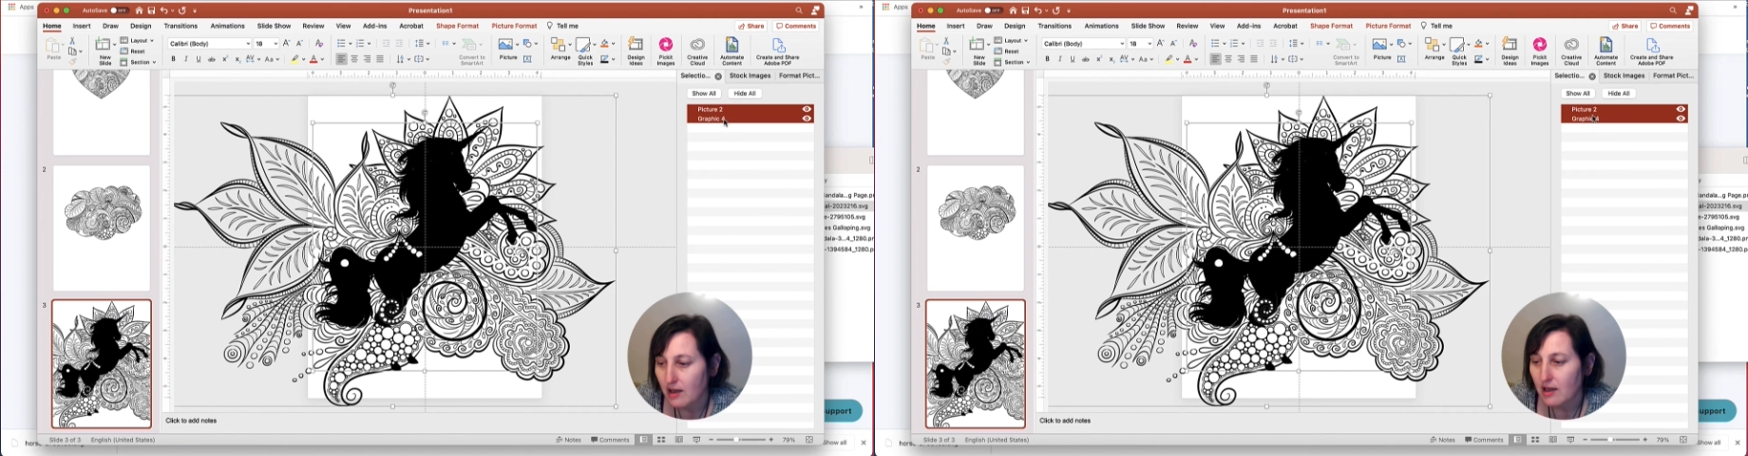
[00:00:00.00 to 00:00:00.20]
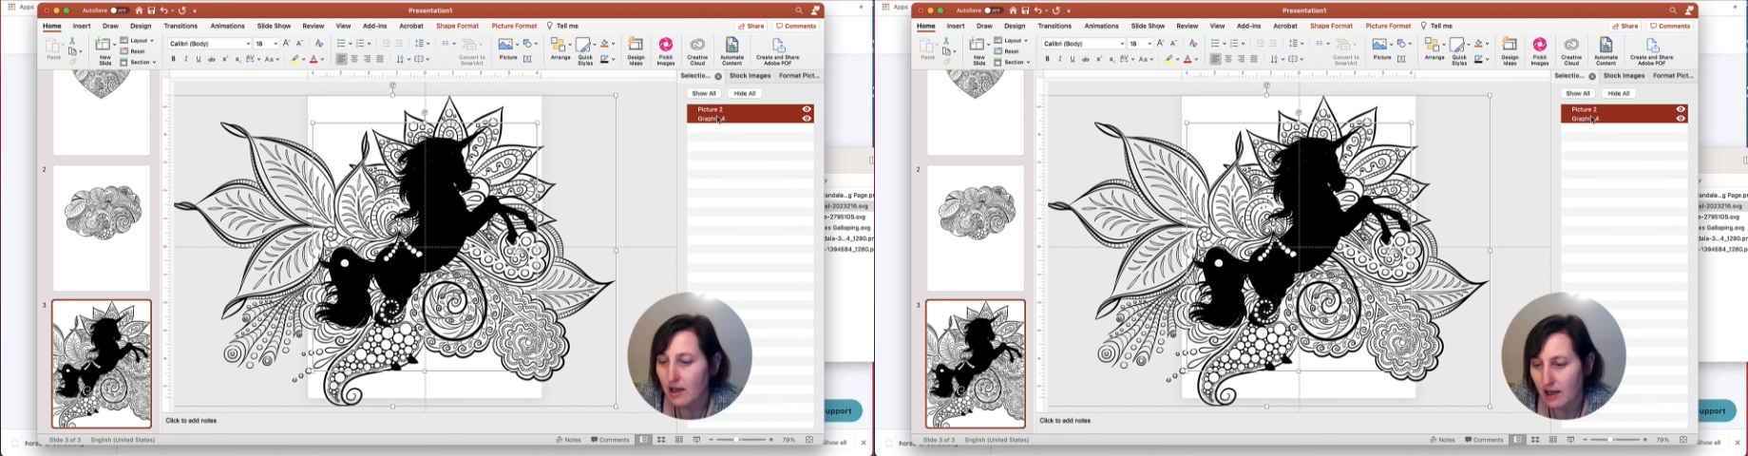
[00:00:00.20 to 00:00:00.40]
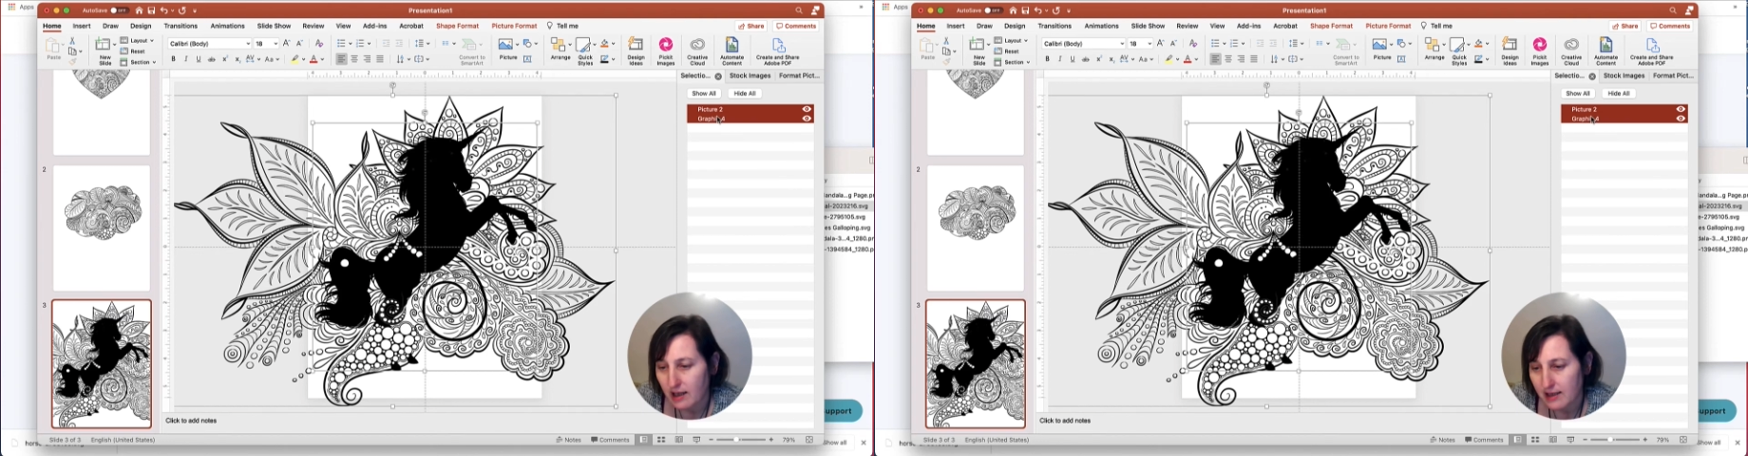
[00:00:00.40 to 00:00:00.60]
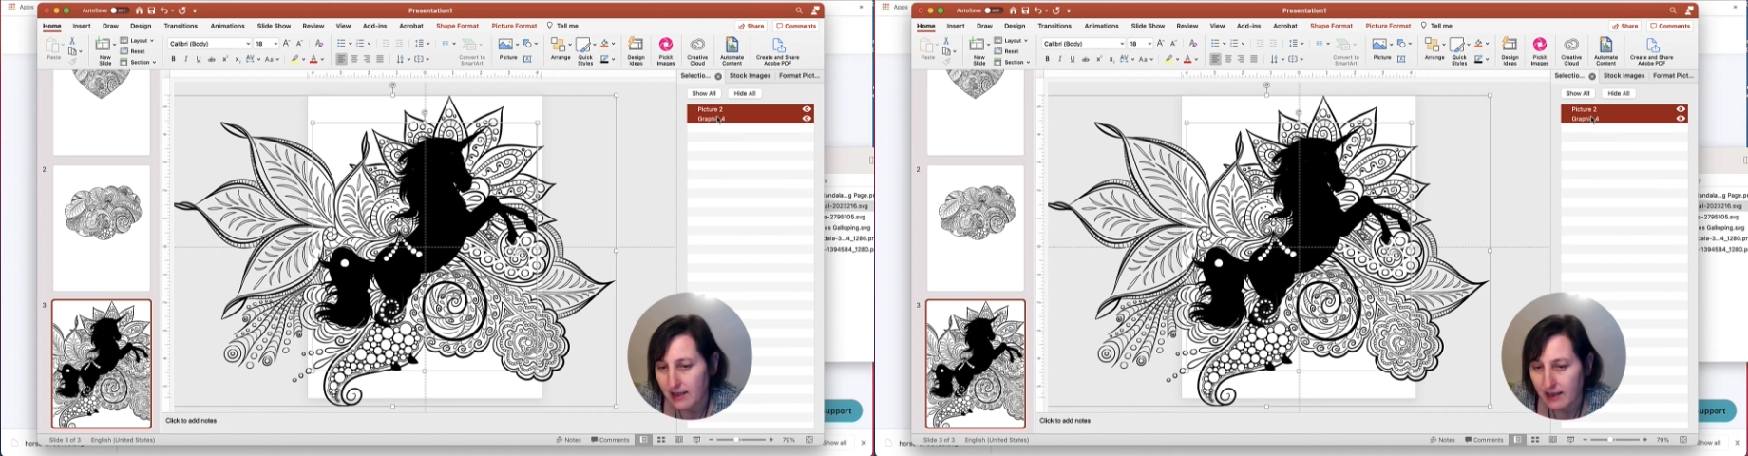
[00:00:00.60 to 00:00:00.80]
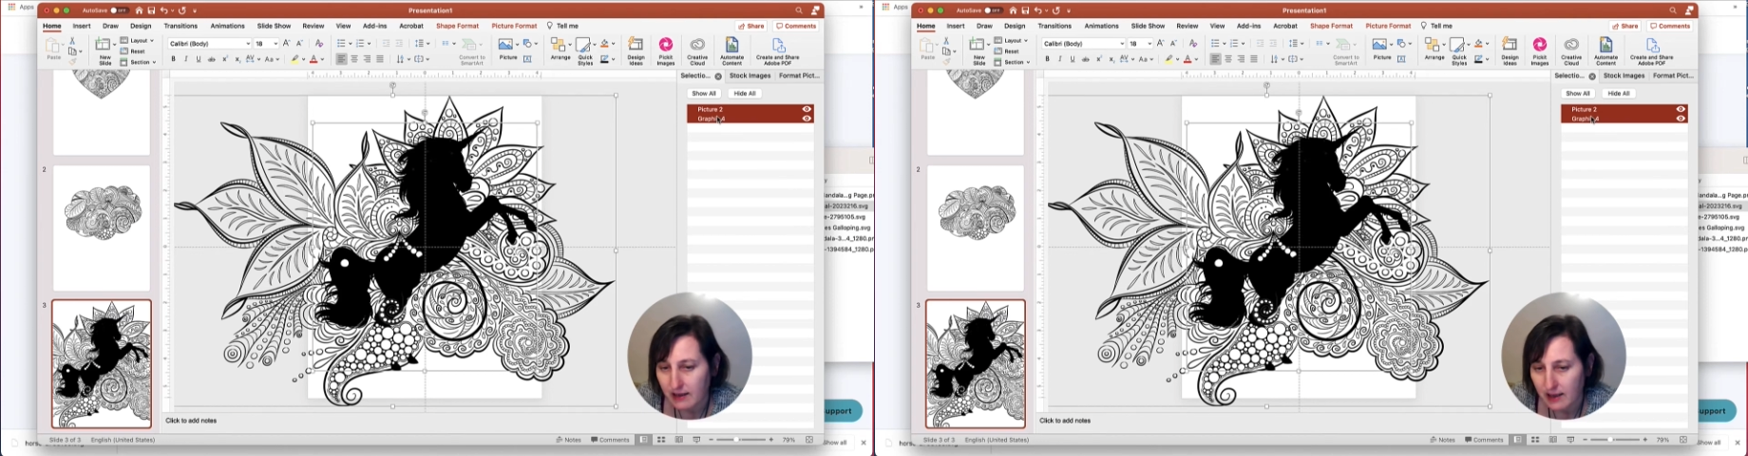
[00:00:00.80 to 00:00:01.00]
and I
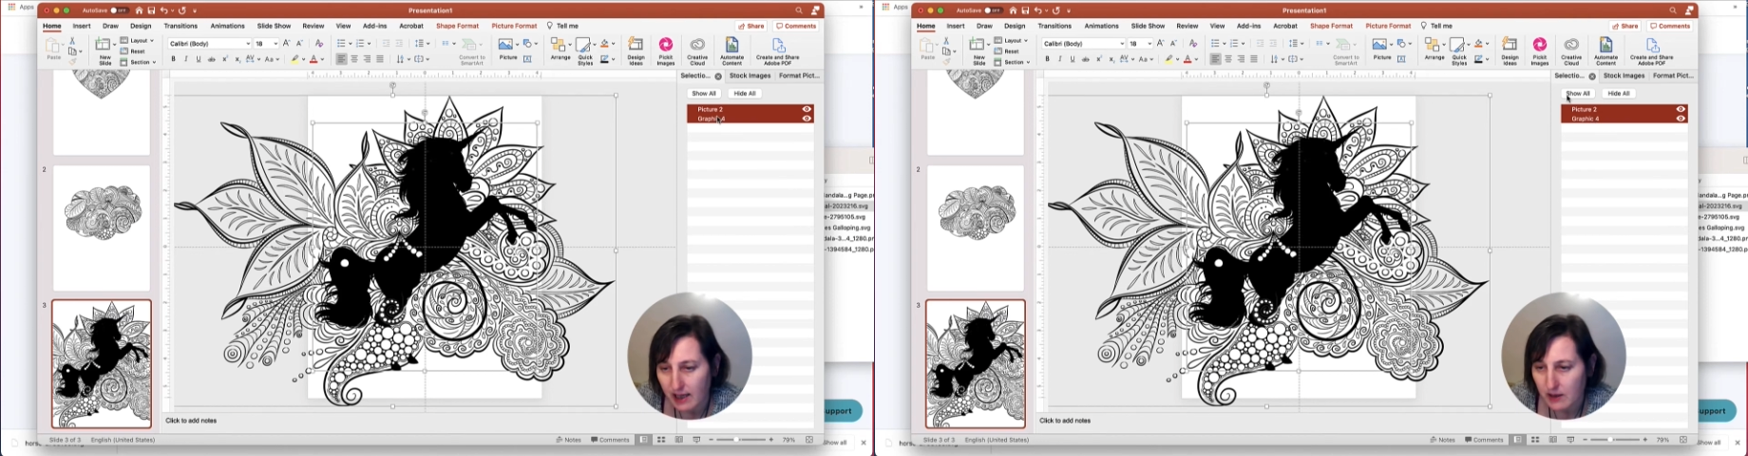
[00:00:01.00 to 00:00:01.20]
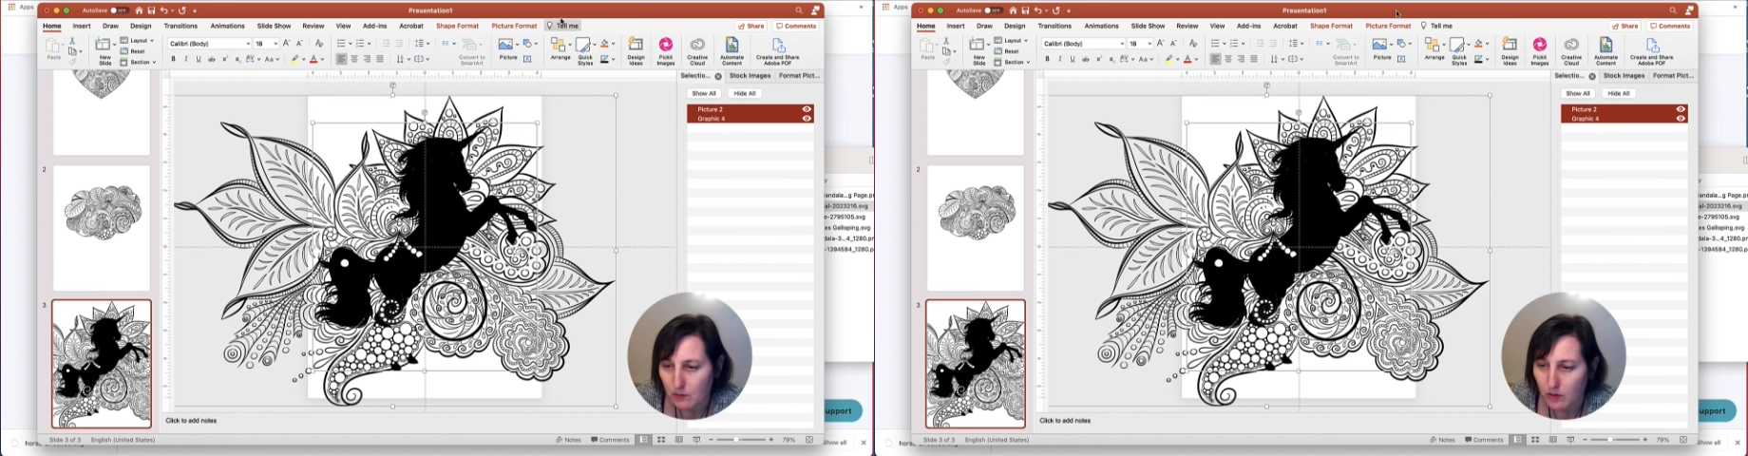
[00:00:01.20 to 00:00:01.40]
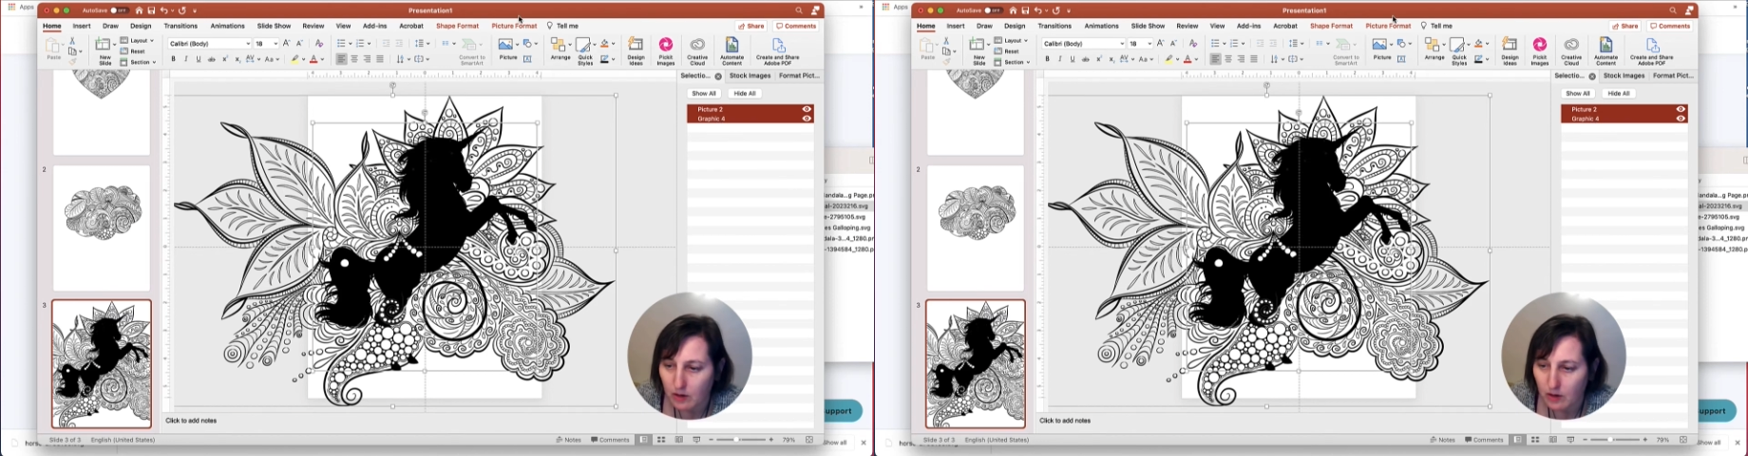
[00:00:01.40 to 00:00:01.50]
select the next one,